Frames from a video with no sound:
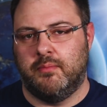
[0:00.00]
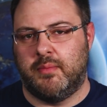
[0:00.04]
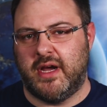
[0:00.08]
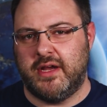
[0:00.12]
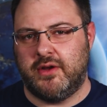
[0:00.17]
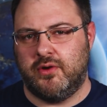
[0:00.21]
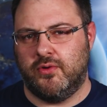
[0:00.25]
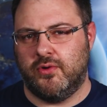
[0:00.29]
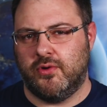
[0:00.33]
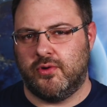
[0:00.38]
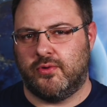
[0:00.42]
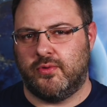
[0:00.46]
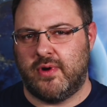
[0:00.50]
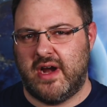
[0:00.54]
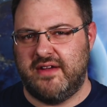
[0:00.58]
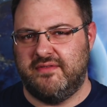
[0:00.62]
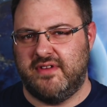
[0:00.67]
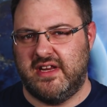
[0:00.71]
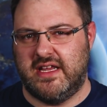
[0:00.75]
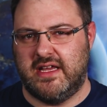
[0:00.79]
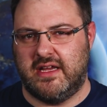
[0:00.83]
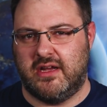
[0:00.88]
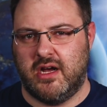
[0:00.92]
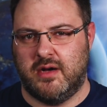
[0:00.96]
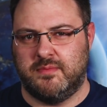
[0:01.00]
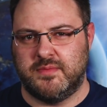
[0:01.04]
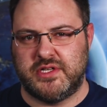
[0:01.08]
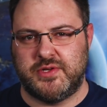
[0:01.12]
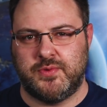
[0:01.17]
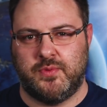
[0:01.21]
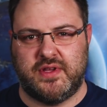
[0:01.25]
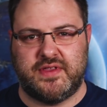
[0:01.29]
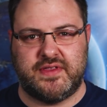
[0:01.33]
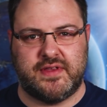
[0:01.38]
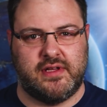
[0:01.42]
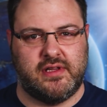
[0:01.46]
Microgravity
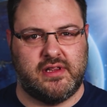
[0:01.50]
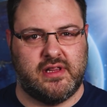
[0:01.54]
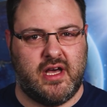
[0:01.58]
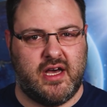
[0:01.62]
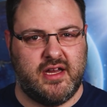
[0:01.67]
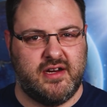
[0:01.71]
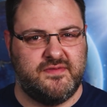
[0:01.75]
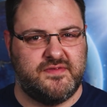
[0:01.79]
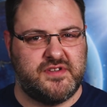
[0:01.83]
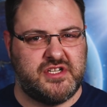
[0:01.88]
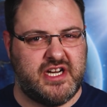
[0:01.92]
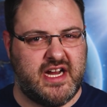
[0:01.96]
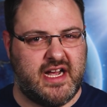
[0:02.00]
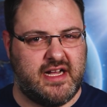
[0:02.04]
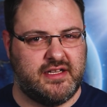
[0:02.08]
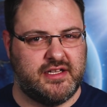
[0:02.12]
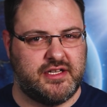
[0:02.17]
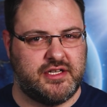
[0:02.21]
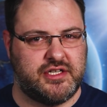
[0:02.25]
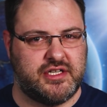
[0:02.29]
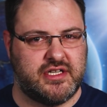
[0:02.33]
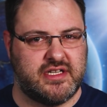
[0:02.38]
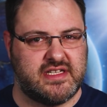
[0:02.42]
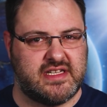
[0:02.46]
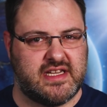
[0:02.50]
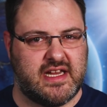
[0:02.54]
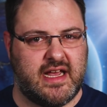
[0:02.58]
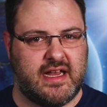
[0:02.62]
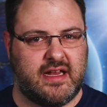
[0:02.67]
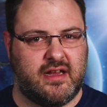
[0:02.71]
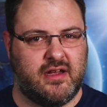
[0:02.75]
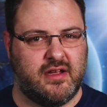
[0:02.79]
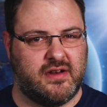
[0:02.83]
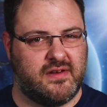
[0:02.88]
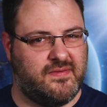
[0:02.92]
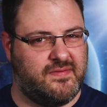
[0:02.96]
comes with a lot of challenges
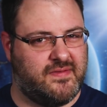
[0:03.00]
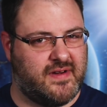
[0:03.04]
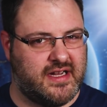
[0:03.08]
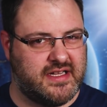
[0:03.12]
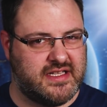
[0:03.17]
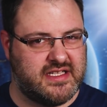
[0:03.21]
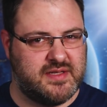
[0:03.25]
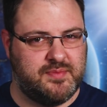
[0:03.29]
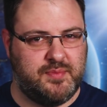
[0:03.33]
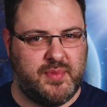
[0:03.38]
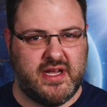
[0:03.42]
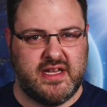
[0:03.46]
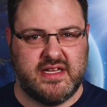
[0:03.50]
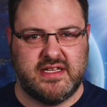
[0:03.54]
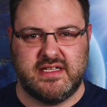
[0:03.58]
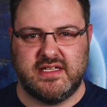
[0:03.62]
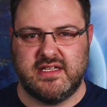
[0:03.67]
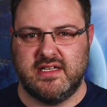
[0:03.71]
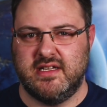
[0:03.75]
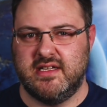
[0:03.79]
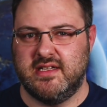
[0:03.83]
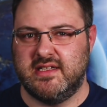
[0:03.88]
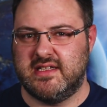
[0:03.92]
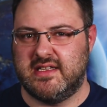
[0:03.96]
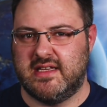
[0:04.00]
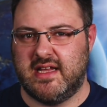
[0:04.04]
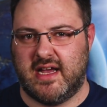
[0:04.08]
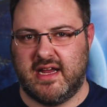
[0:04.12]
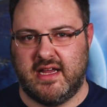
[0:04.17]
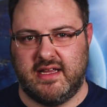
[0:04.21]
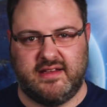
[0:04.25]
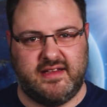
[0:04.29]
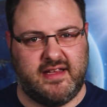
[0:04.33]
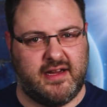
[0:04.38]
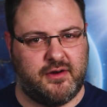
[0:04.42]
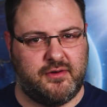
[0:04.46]
like confined spaces,
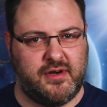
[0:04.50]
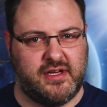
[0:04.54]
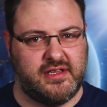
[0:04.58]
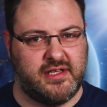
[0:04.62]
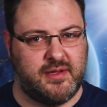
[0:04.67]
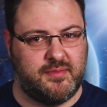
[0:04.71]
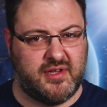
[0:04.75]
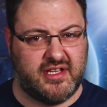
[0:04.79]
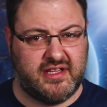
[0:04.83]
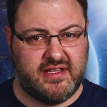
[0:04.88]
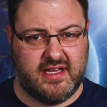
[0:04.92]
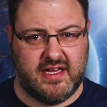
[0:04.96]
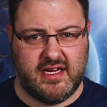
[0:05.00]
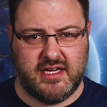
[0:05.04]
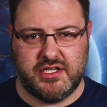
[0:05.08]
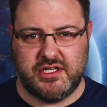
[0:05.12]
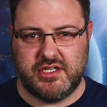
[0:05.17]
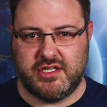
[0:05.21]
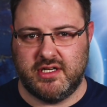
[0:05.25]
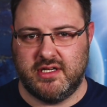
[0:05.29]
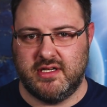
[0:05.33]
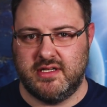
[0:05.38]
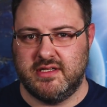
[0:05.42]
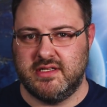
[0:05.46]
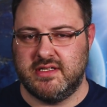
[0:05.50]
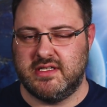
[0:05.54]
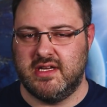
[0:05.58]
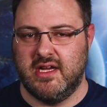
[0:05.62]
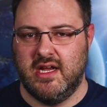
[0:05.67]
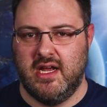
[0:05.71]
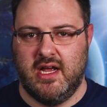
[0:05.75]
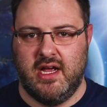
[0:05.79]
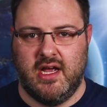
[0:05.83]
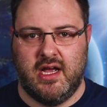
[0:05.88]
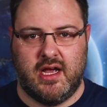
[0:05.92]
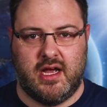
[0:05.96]
dietary
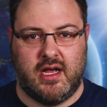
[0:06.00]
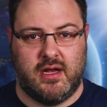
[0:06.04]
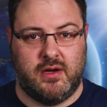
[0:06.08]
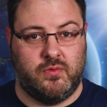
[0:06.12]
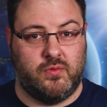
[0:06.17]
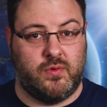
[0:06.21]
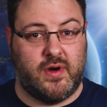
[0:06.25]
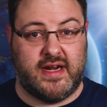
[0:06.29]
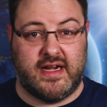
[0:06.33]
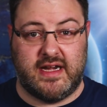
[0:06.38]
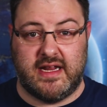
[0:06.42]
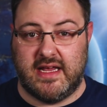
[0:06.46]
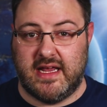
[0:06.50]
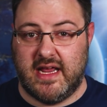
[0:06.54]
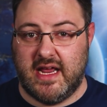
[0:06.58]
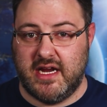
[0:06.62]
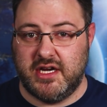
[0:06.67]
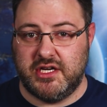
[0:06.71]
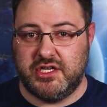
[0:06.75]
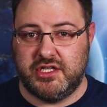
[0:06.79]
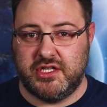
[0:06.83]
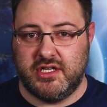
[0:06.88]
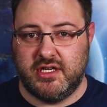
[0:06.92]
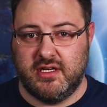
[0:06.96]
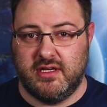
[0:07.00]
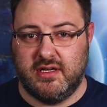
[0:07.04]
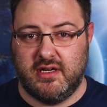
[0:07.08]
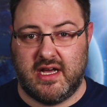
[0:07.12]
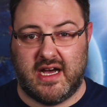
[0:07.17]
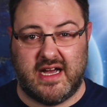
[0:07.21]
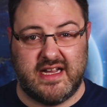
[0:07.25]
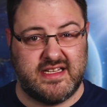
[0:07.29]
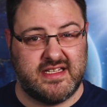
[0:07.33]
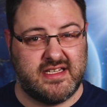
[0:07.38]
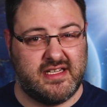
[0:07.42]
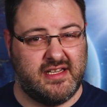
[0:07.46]
limitations, uh,
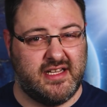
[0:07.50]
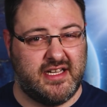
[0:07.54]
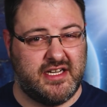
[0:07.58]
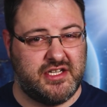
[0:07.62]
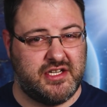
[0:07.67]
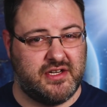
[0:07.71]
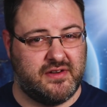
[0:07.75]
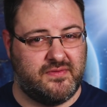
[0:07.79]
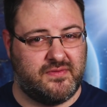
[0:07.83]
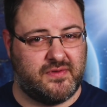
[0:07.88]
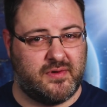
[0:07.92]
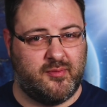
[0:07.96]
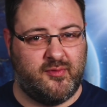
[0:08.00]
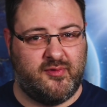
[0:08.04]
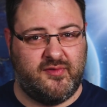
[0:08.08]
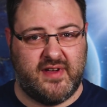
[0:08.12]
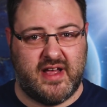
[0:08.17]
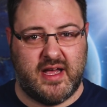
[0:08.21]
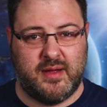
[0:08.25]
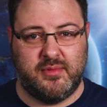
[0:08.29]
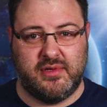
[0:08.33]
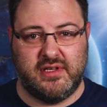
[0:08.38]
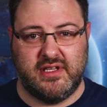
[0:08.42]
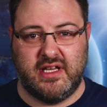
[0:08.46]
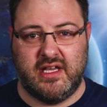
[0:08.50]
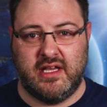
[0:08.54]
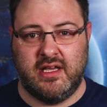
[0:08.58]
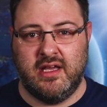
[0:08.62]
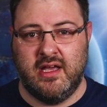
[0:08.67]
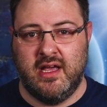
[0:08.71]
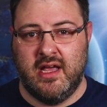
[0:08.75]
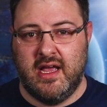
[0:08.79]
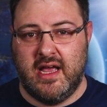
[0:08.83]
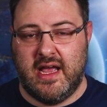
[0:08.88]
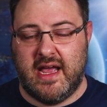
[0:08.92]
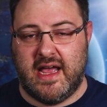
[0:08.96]
radiation, isolation from
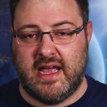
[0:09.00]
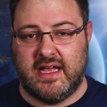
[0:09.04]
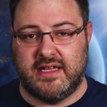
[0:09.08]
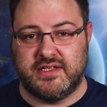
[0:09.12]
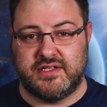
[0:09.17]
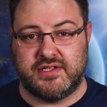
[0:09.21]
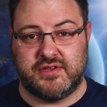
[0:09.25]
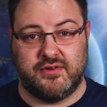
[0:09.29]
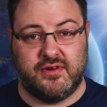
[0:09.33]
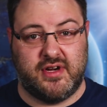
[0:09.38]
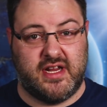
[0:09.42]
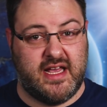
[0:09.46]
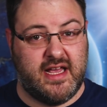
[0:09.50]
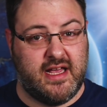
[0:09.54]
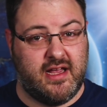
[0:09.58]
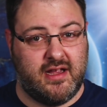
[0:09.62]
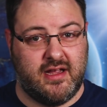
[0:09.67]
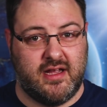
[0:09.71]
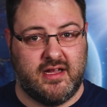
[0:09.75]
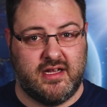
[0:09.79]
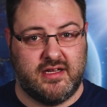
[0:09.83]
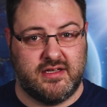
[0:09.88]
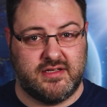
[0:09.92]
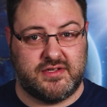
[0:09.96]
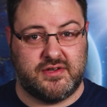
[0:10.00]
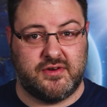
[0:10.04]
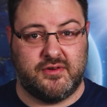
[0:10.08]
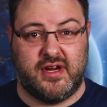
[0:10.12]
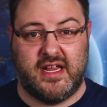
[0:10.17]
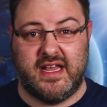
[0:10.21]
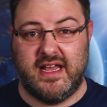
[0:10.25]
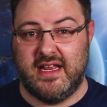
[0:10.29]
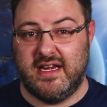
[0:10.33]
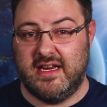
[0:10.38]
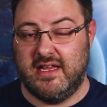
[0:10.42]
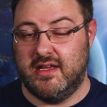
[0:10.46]
family, and circa uh,
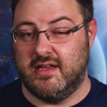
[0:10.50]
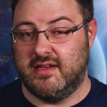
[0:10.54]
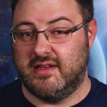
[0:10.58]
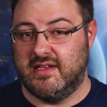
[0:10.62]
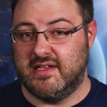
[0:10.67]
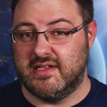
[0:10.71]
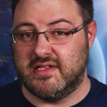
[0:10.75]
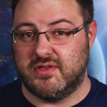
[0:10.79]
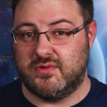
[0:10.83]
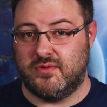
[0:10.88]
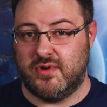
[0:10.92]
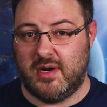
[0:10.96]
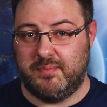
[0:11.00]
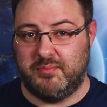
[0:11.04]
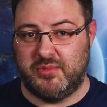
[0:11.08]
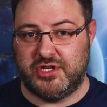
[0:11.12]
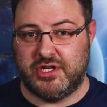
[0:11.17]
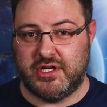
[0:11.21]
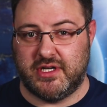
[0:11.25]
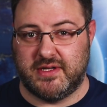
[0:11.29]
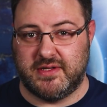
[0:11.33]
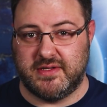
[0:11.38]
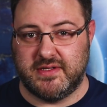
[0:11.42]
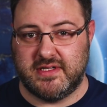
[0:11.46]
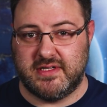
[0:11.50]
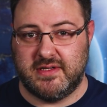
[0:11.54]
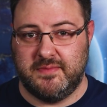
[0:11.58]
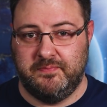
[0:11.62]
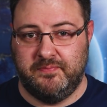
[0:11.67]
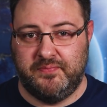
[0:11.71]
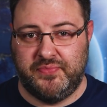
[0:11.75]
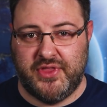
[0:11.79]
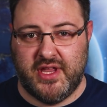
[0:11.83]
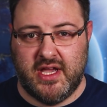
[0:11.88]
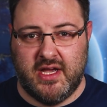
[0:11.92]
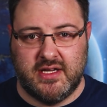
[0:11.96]
circadian disruptions.
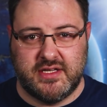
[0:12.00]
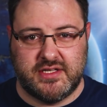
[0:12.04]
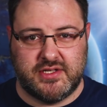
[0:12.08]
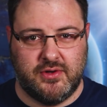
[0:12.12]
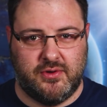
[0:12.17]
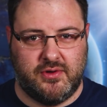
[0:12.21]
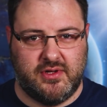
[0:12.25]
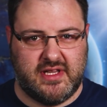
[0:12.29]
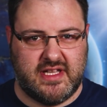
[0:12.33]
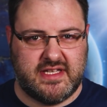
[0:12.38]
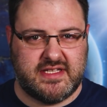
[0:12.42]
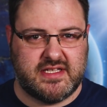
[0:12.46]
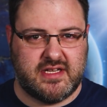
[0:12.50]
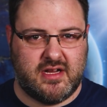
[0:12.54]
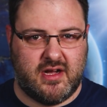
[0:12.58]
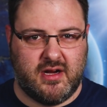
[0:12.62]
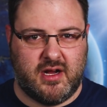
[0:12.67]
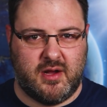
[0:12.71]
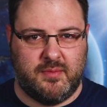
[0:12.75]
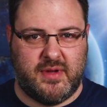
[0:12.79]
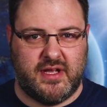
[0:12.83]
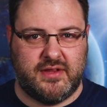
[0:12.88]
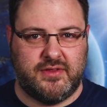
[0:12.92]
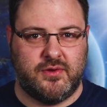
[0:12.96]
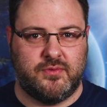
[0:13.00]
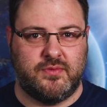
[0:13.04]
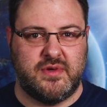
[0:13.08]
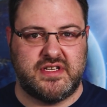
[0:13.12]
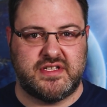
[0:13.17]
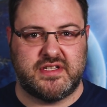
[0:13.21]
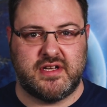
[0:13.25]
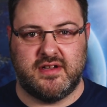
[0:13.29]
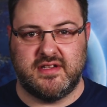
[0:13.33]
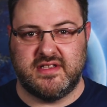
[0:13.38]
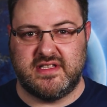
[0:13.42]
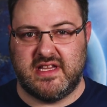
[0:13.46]
So let's talk about the
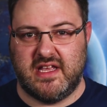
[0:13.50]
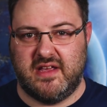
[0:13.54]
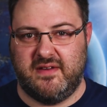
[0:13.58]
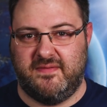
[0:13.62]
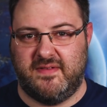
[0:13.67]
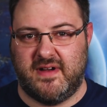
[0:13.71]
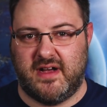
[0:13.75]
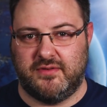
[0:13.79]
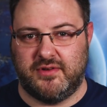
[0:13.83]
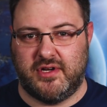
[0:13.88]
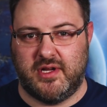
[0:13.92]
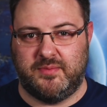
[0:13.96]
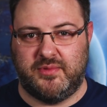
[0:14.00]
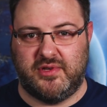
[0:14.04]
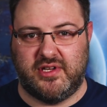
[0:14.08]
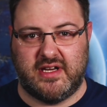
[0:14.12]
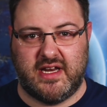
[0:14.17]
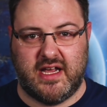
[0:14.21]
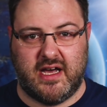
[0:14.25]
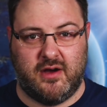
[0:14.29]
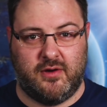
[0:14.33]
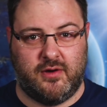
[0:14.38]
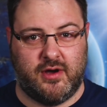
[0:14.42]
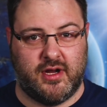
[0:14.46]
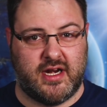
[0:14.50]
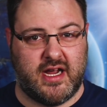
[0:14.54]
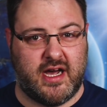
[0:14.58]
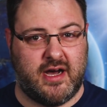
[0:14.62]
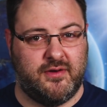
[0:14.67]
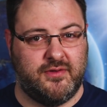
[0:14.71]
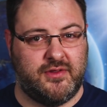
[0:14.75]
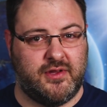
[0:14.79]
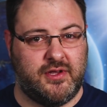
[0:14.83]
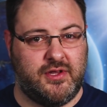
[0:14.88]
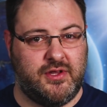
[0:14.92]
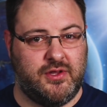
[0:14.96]
results they found up to now on
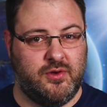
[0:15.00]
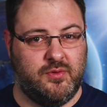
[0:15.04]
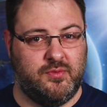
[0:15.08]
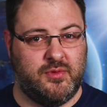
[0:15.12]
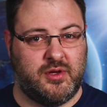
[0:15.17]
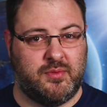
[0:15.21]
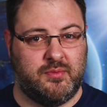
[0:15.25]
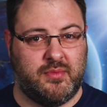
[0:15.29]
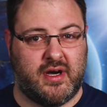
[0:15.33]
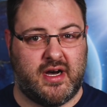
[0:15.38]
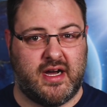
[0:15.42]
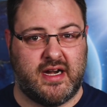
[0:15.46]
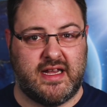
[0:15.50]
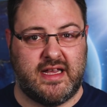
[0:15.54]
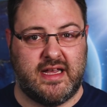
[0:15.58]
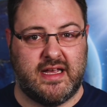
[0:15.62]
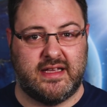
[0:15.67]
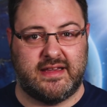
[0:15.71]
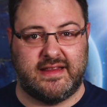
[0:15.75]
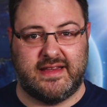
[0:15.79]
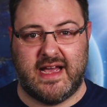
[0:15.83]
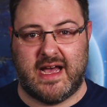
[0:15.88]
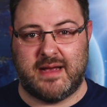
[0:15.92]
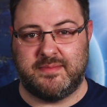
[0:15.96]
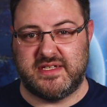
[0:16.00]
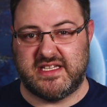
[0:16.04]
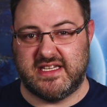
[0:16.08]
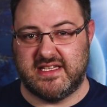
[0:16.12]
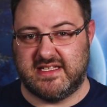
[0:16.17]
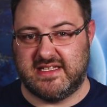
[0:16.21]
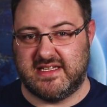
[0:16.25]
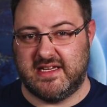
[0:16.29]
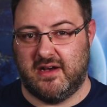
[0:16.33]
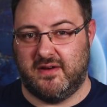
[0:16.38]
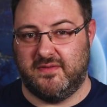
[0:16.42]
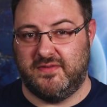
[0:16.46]
how the human body adapts
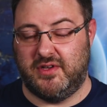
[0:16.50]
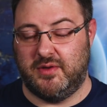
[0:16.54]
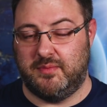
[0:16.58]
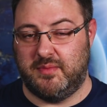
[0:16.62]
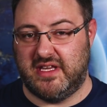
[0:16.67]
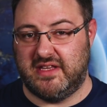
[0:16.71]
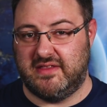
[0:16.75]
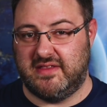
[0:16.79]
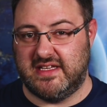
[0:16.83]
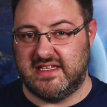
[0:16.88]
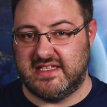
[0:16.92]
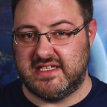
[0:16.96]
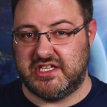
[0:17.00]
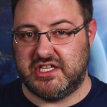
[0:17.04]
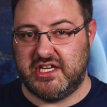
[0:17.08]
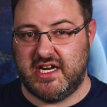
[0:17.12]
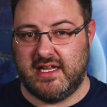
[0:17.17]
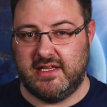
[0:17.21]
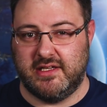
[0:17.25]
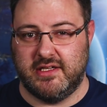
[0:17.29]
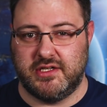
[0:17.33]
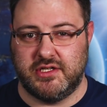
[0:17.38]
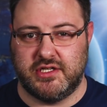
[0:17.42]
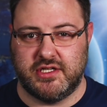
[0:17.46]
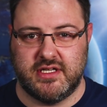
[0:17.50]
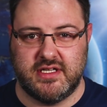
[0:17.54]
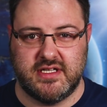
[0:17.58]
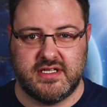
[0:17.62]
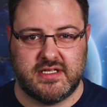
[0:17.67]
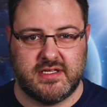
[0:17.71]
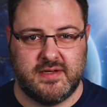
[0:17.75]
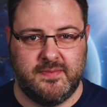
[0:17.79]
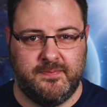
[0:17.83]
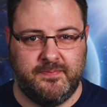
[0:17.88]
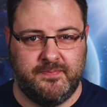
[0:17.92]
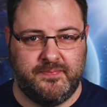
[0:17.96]
itself to meet these
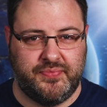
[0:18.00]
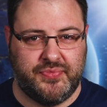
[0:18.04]
challenges.